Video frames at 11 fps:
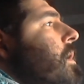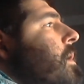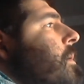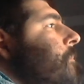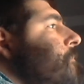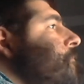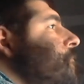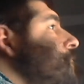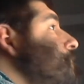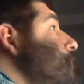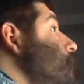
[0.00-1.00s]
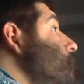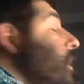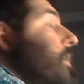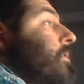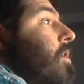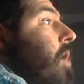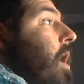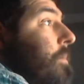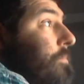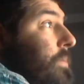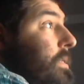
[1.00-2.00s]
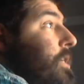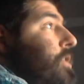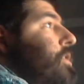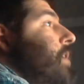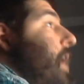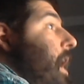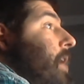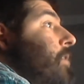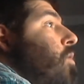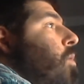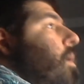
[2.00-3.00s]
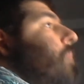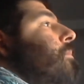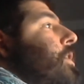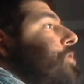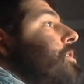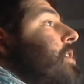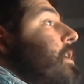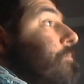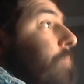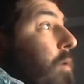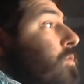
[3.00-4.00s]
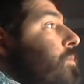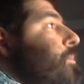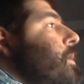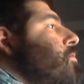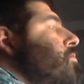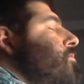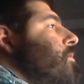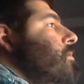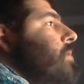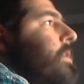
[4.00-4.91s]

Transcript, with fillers: Um, and competition and cooperation can both be useful.